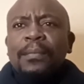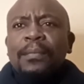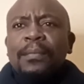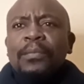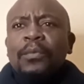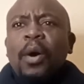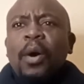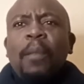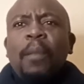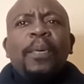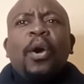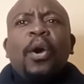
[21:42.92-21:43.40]

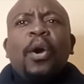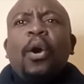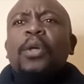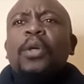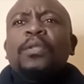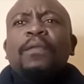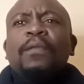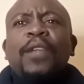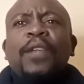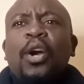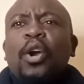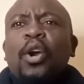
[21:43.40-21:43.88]
not because
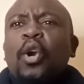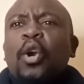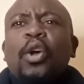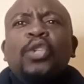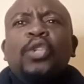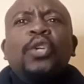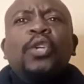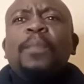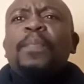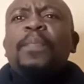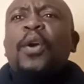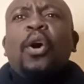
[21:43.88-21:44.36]
of the clothes,
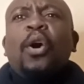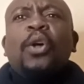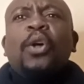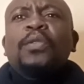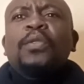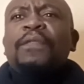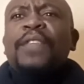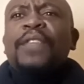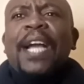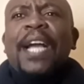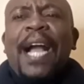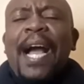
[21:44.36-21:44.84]
not because
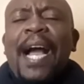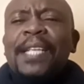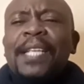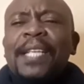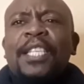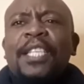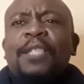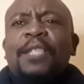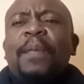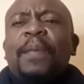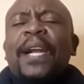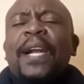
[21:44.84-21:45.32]
of the
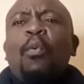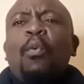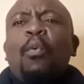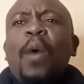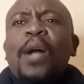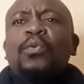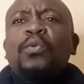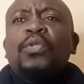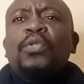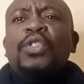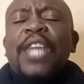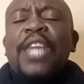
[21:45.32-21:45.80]
gadgets, but I
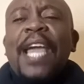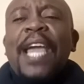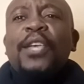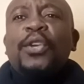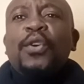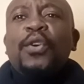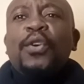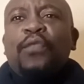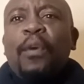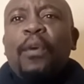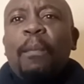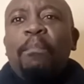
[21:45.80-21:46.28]
want to thank
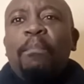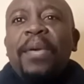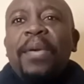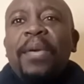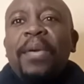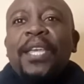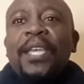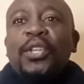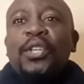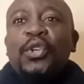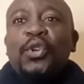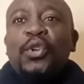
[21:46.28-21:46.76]
you for
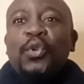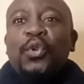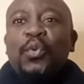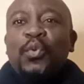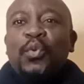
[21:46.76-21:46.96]
being you.